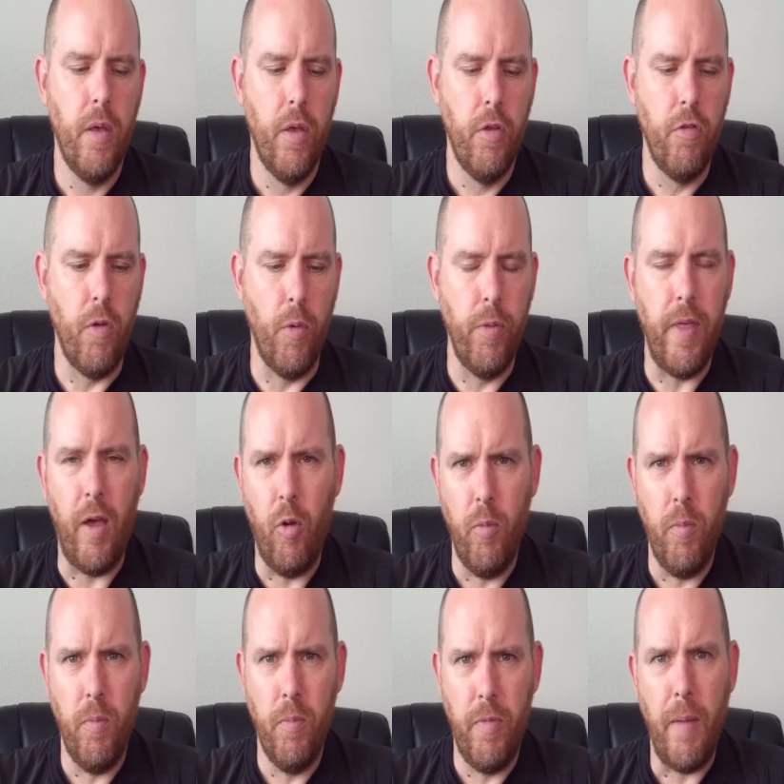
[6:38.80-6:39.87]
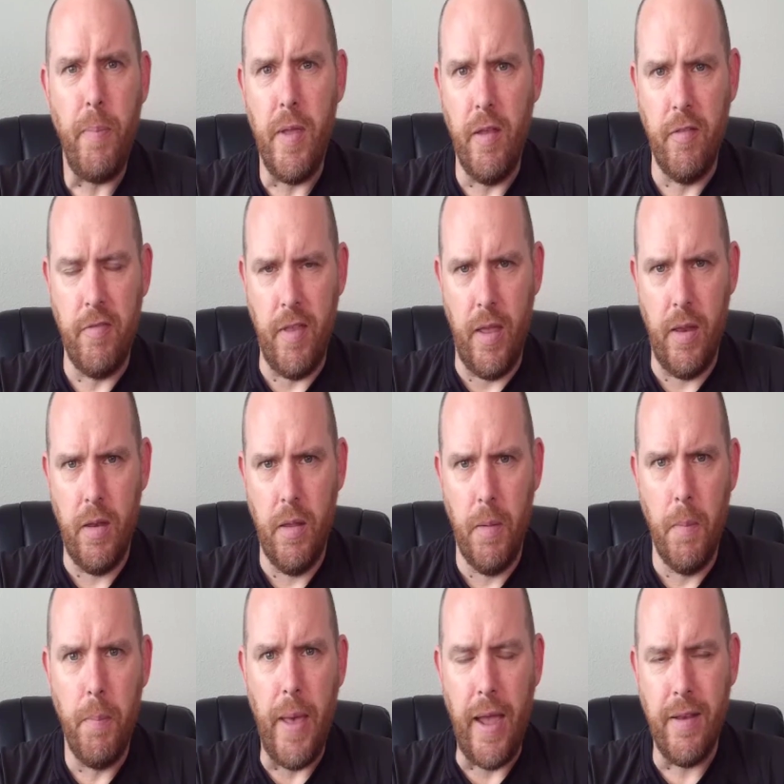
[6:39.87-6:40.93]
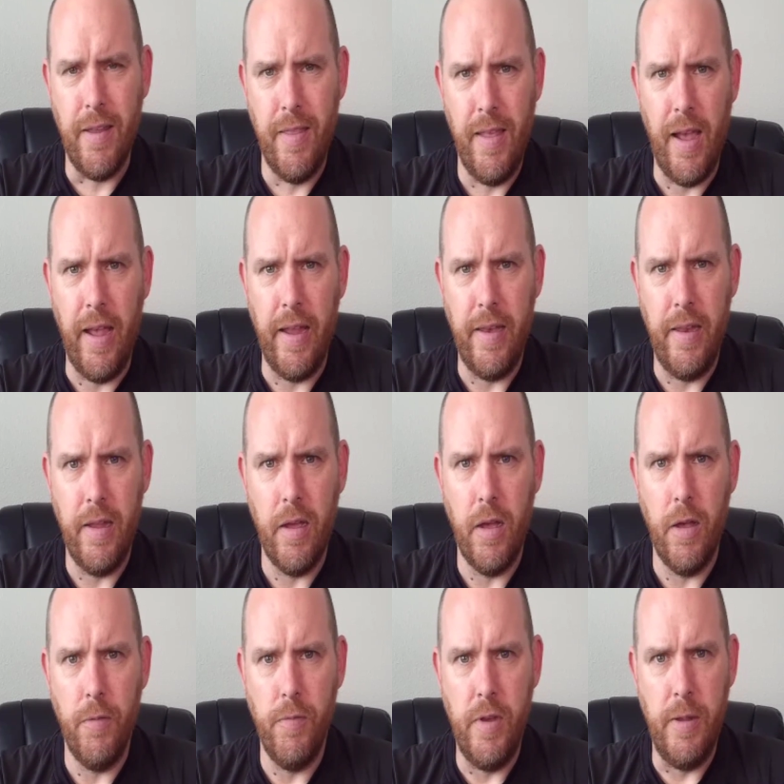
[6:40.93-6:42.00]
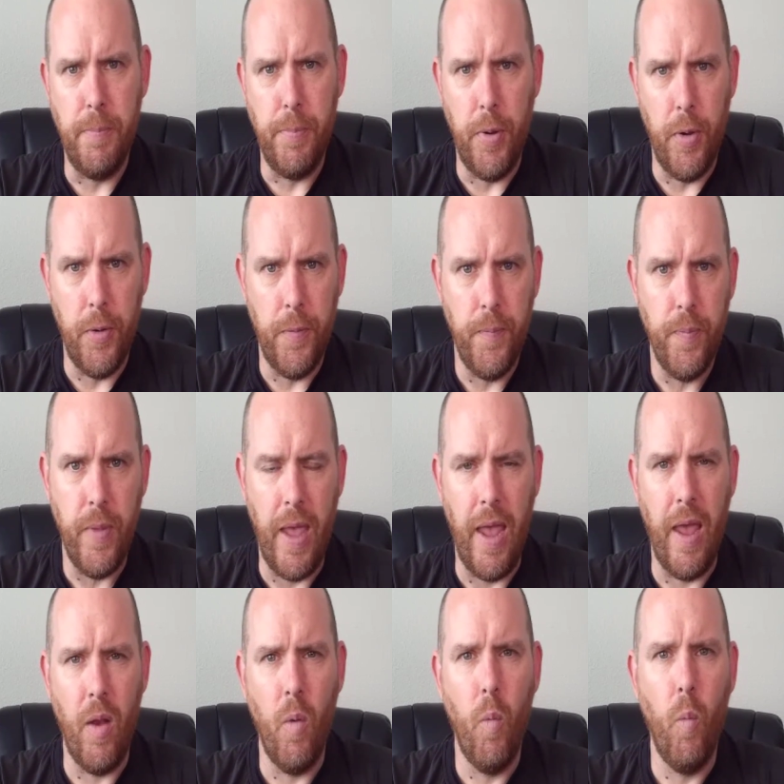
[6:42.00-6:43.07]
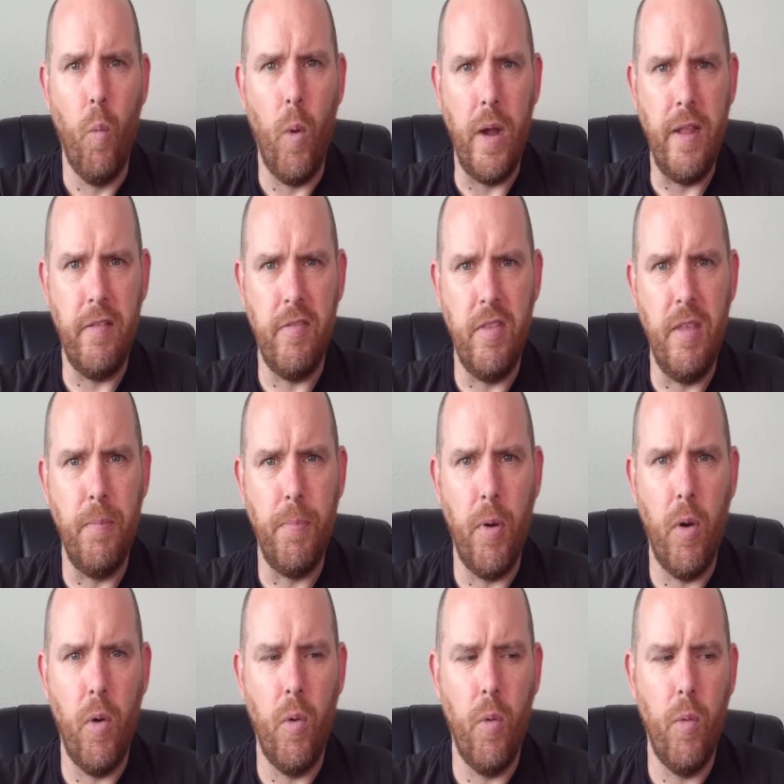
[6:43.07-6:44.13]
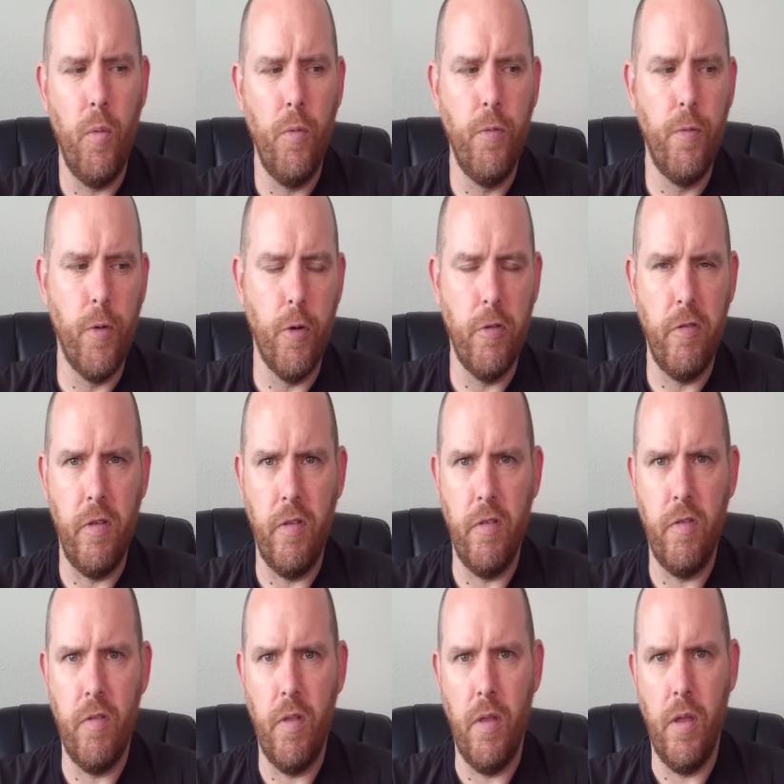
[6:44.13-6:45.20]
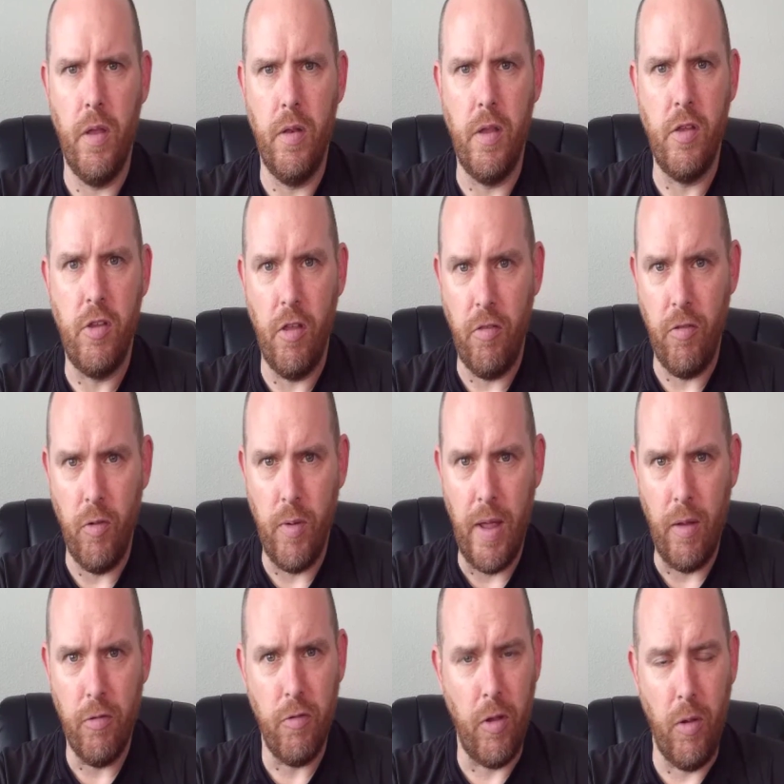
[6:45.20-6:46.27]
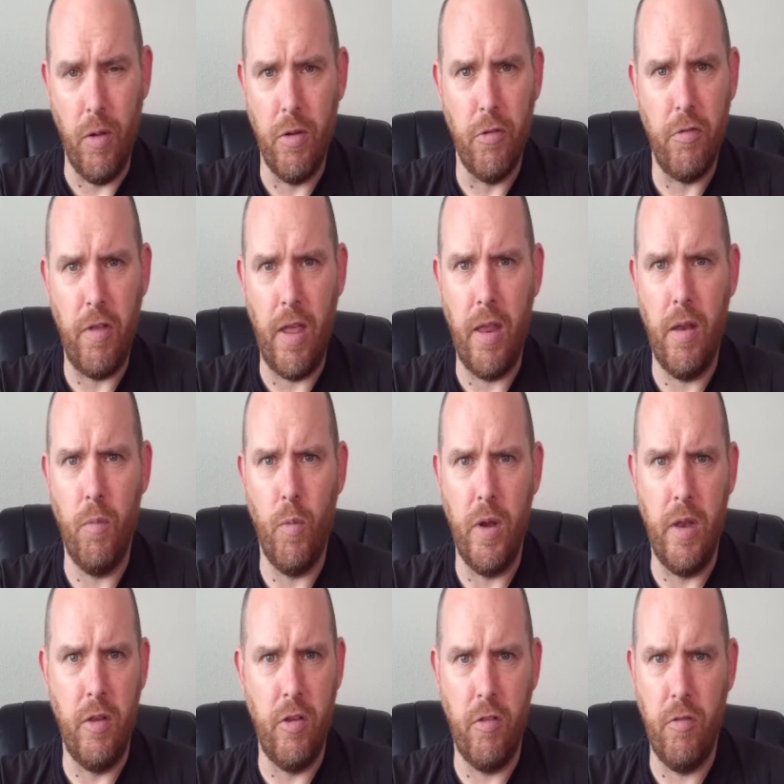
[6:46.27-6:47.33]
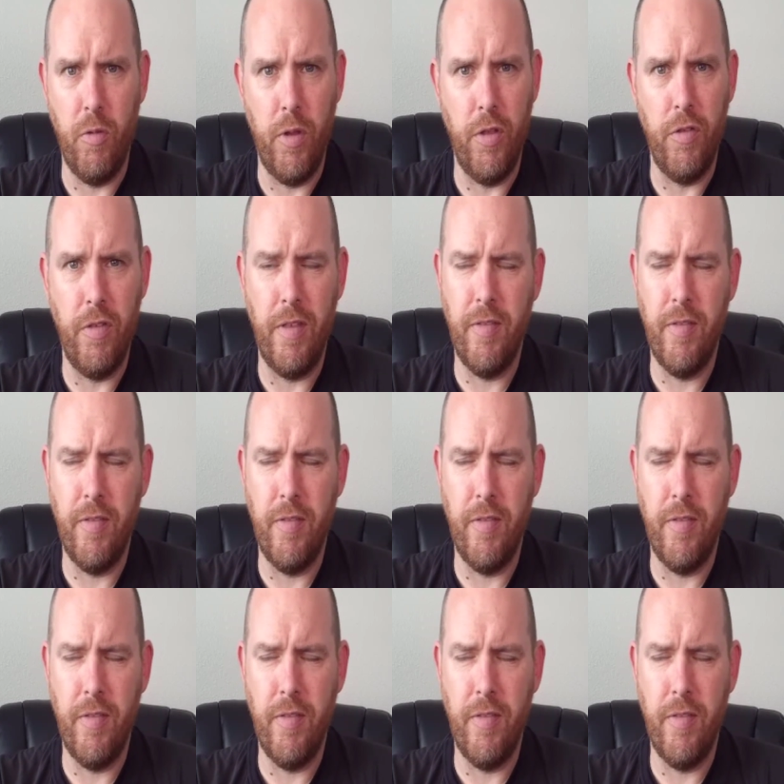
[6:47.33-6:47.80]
So that being said, back to the idea of Ninpo, and what is Ninpo versus ninjutsu now? So you understand what ninjutsu is.